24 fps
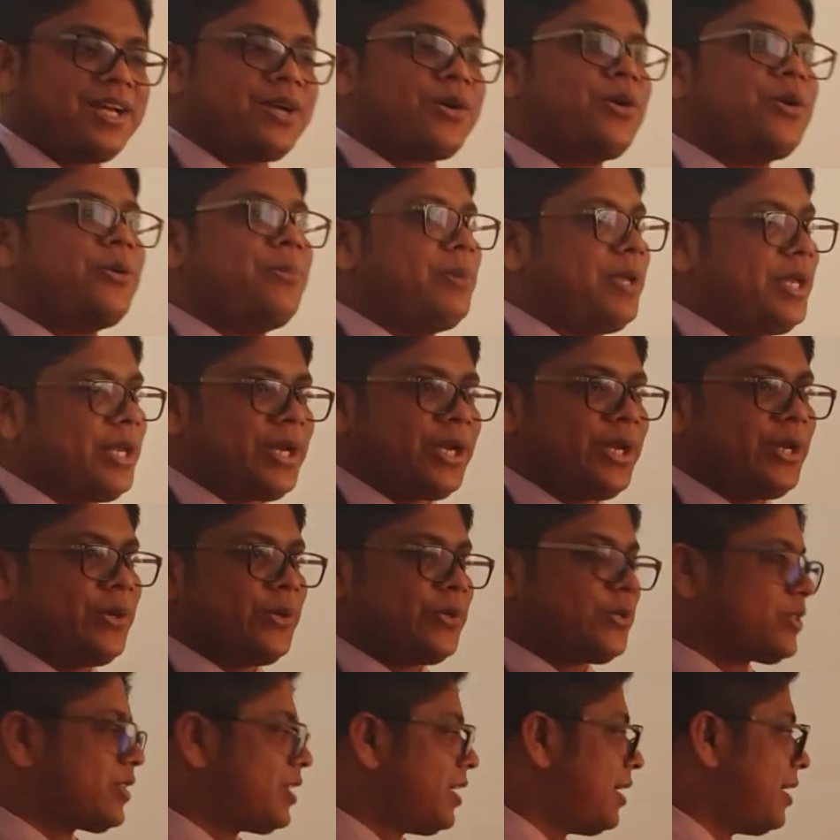could be
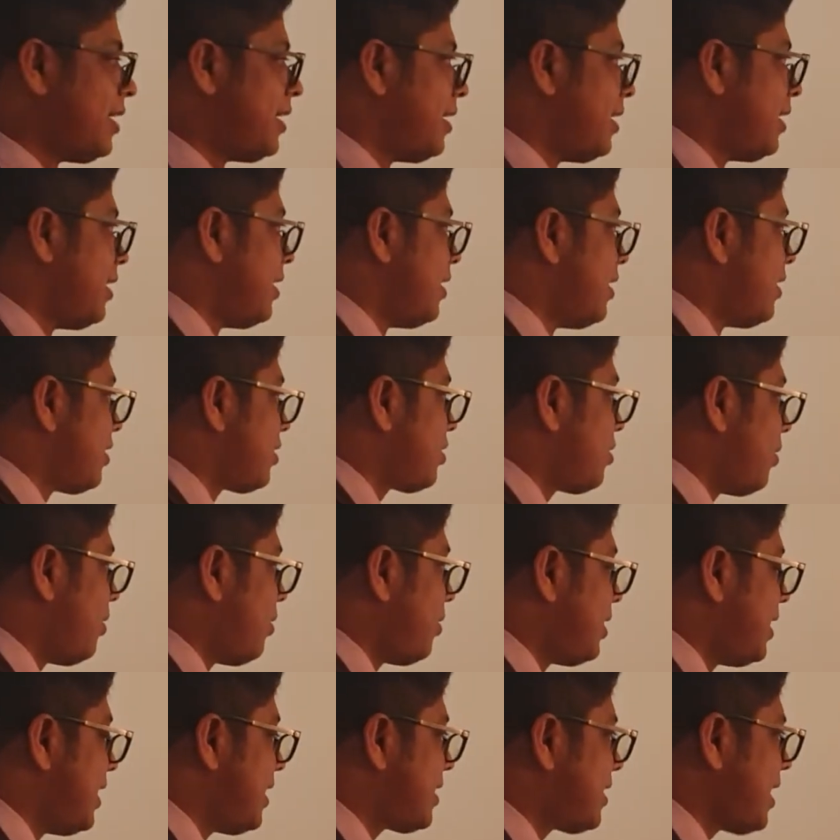reduced. So
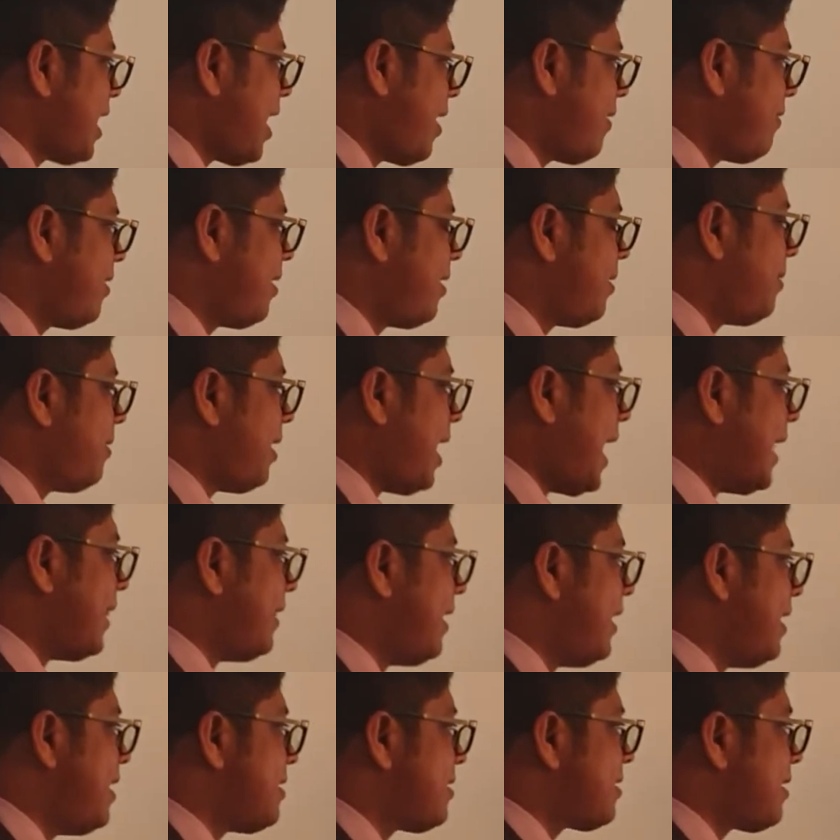these are other
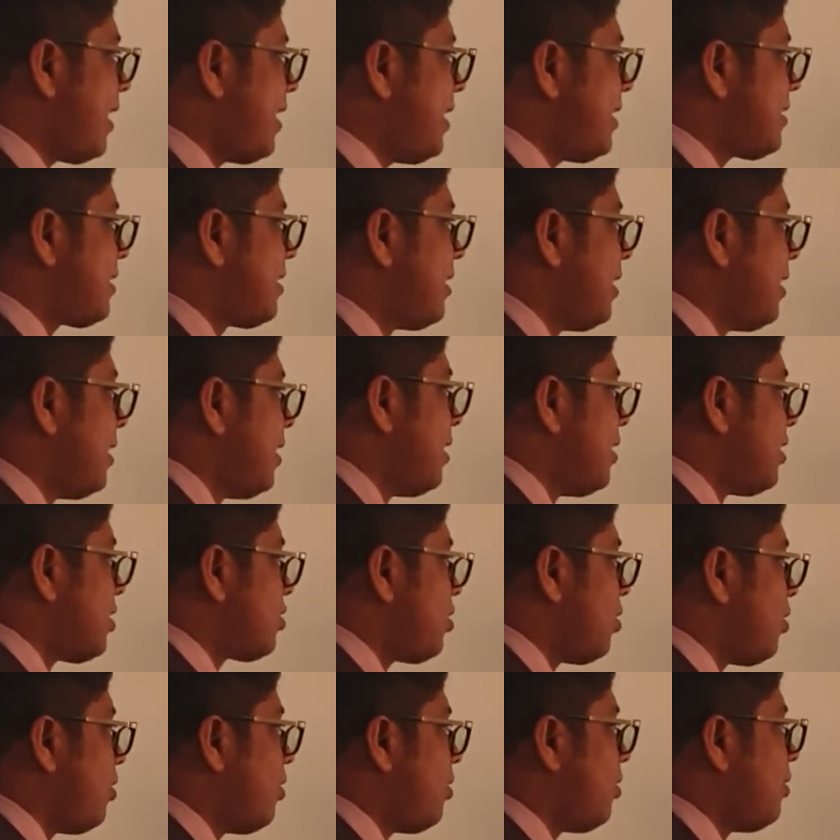insights.
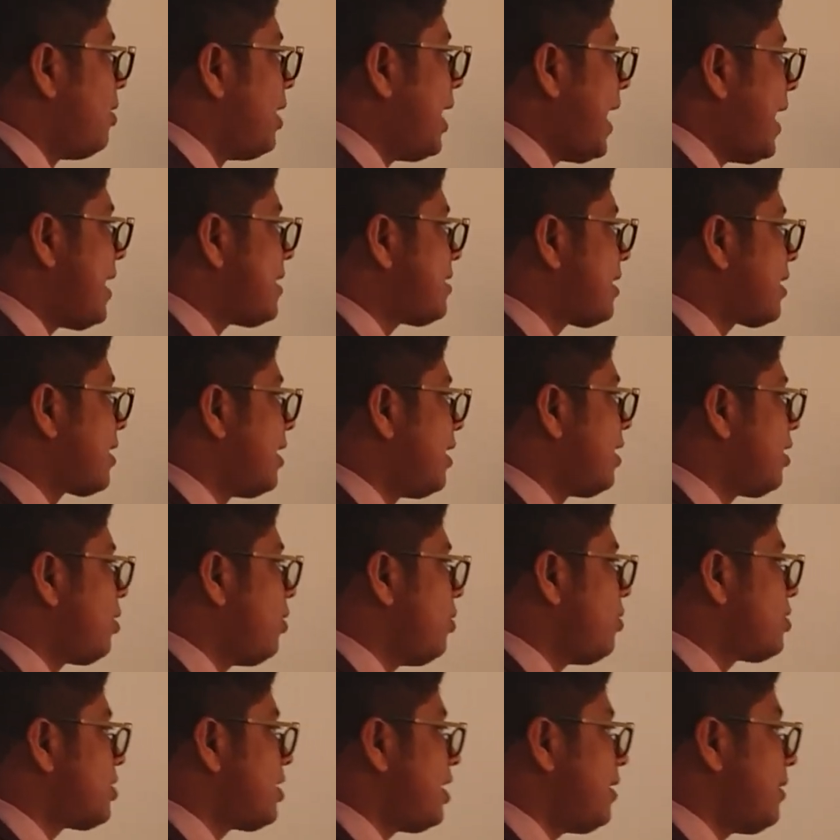So as a
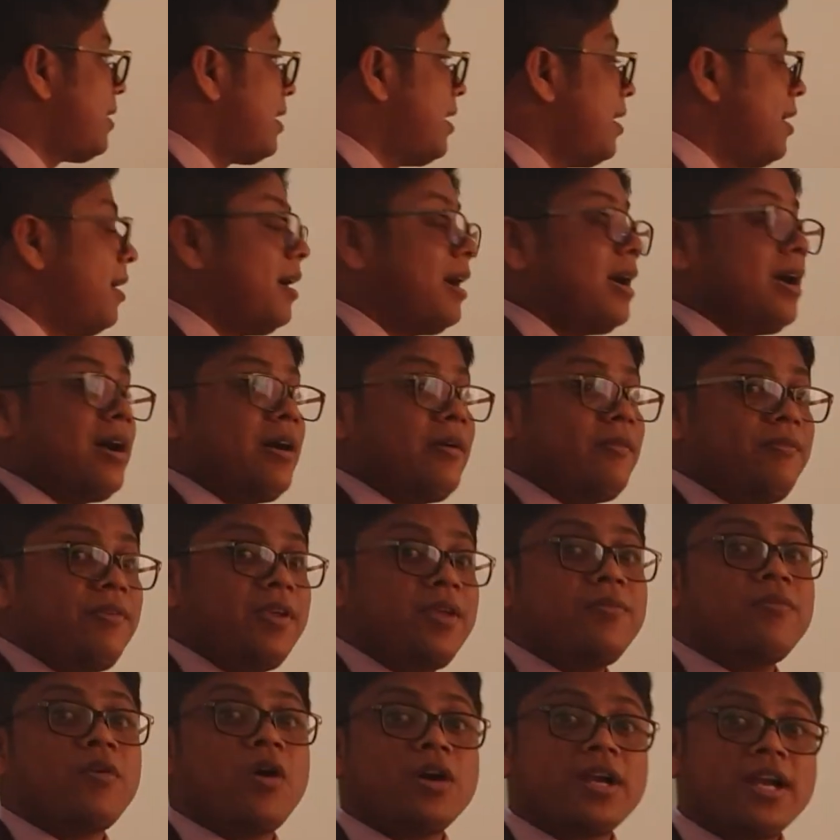conclusion,
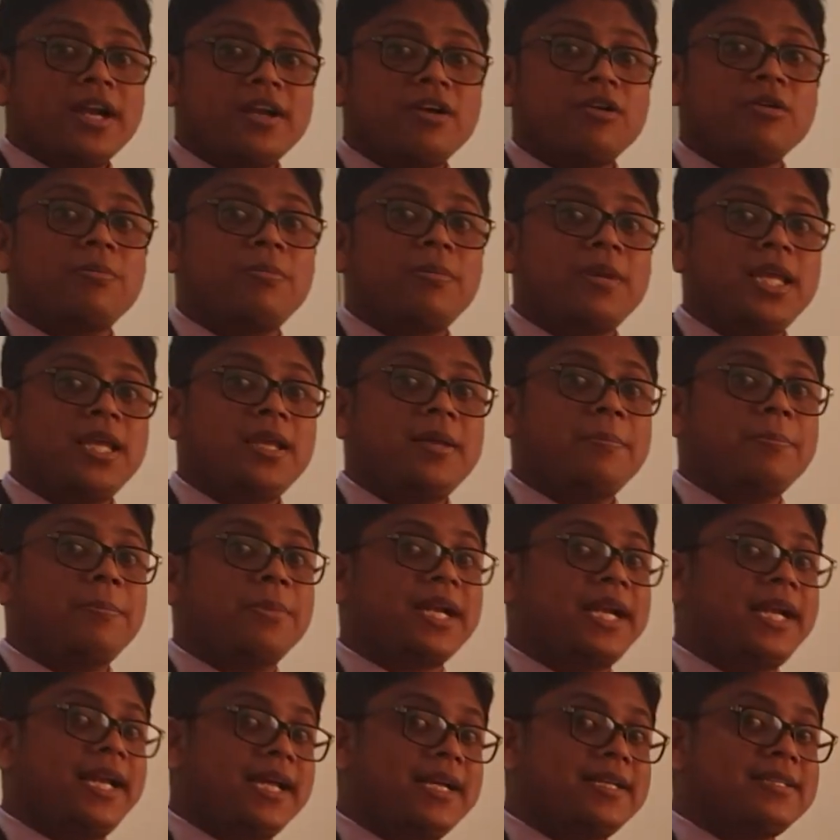we wanted to be
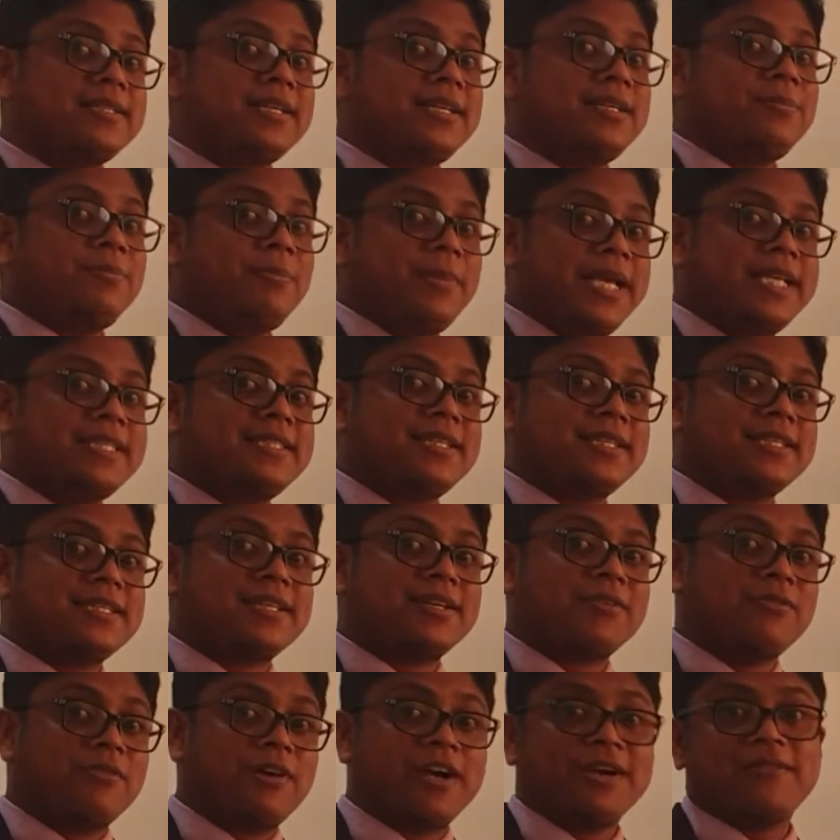brilliant in basics,
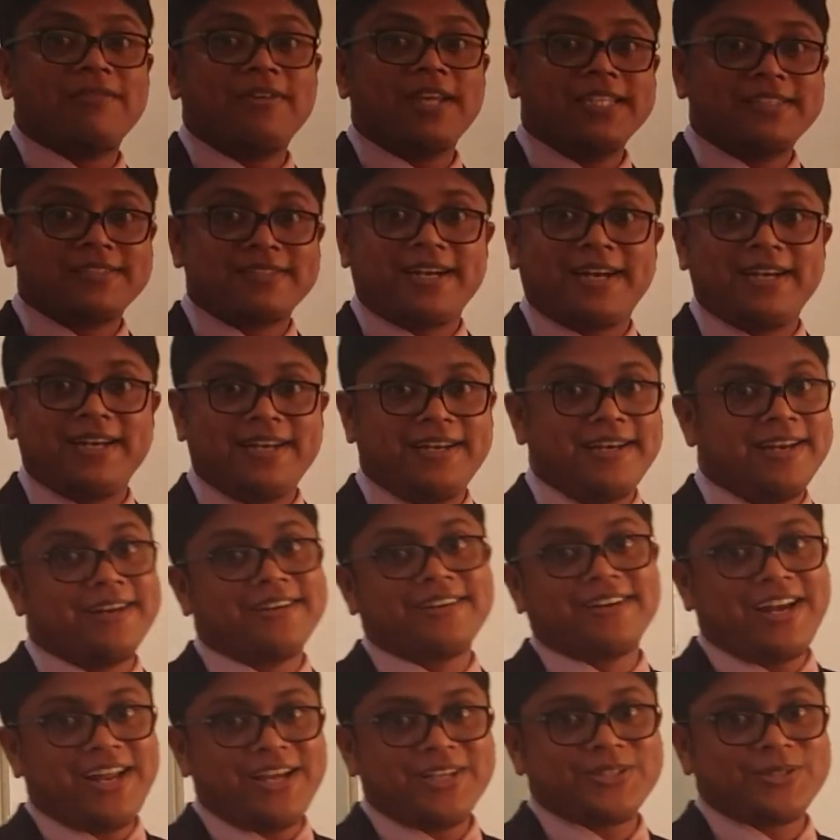what we studied at
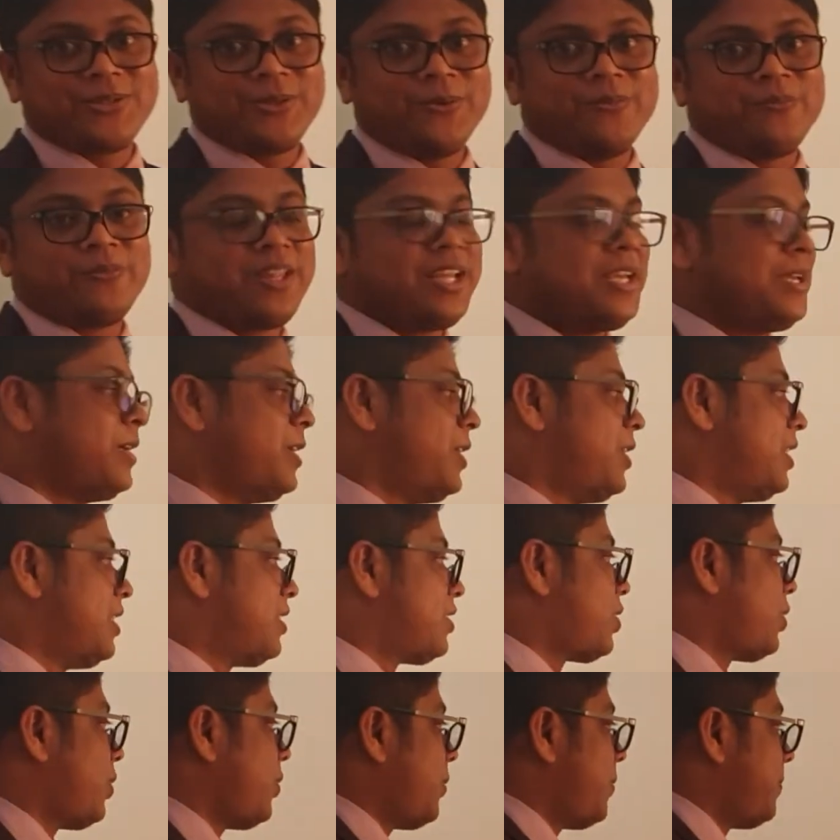classroom.
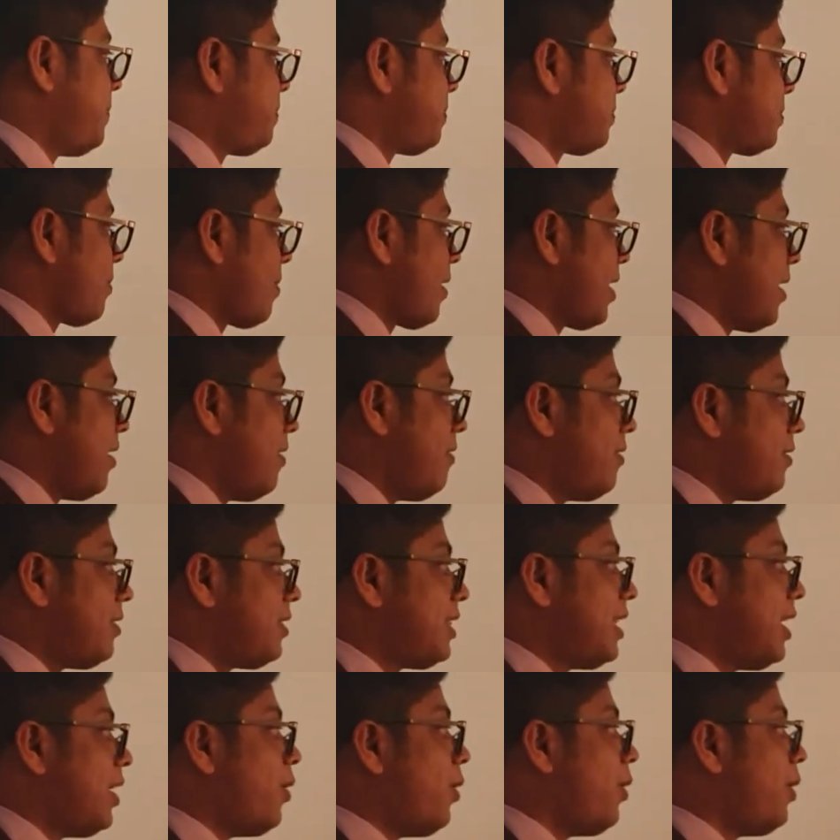So
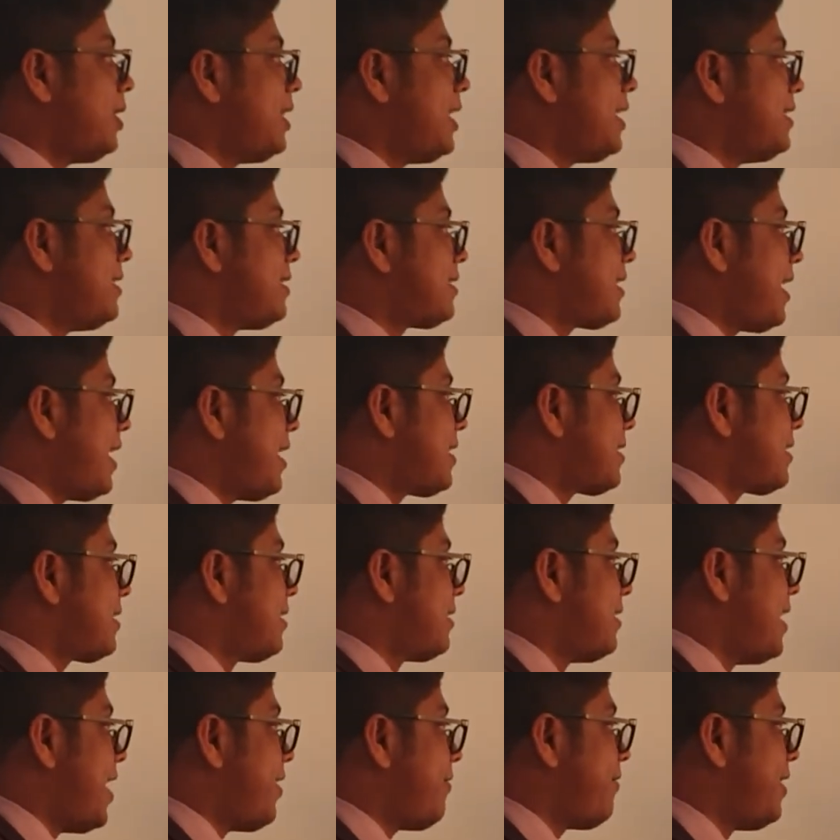all the insights
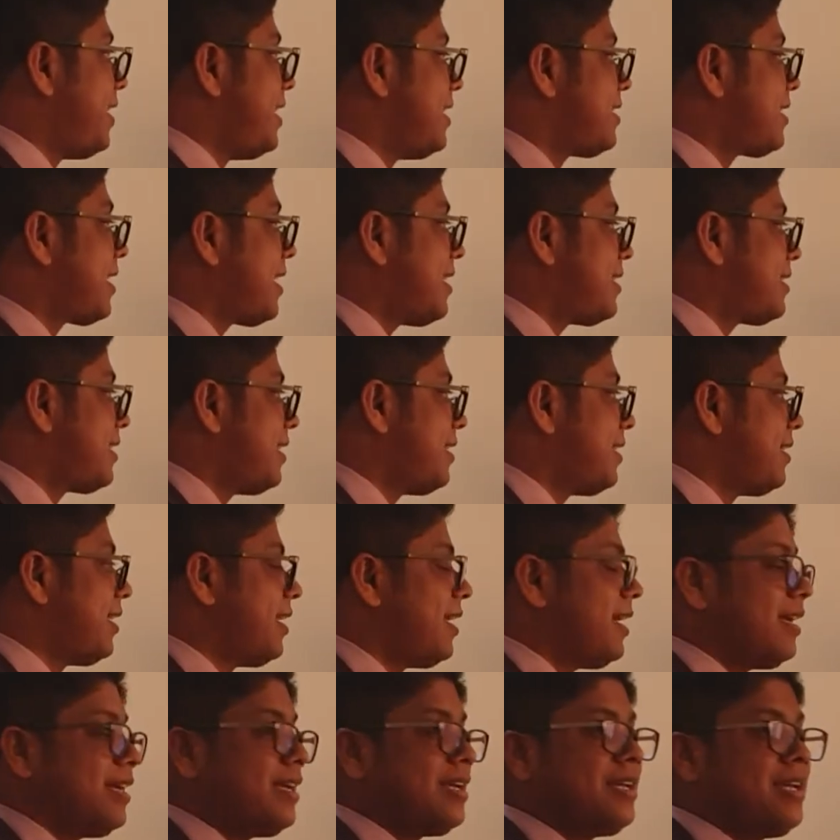that we discuss in
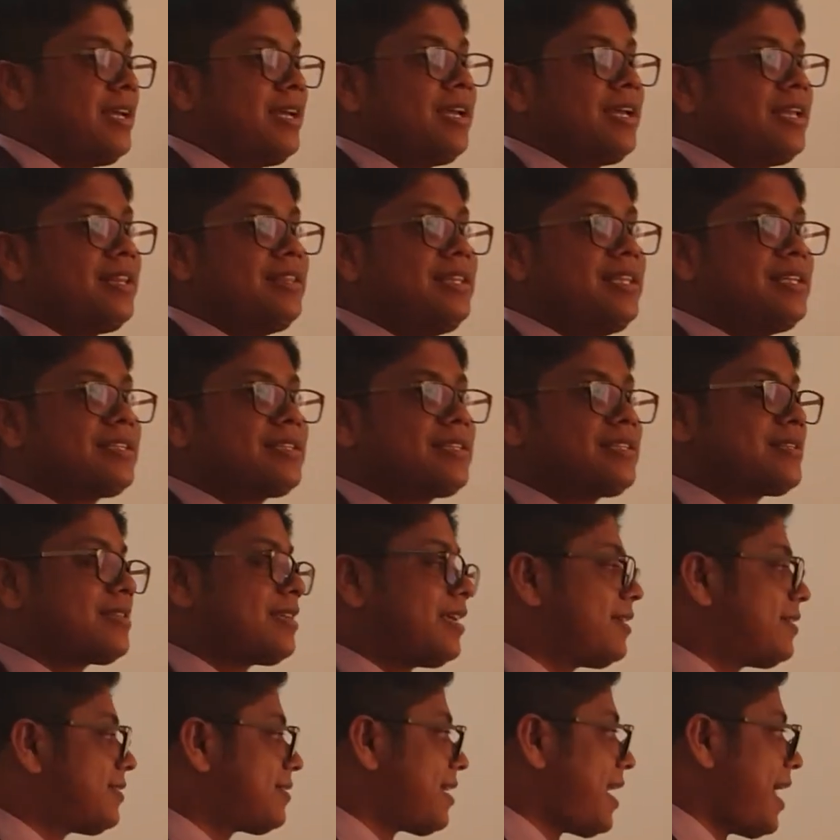this
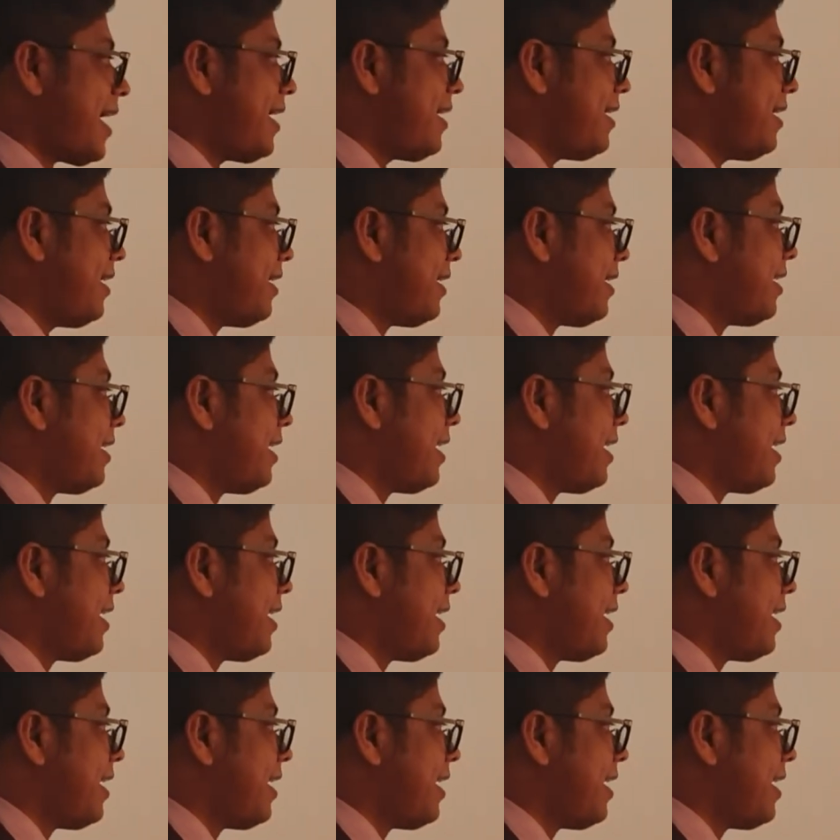slide,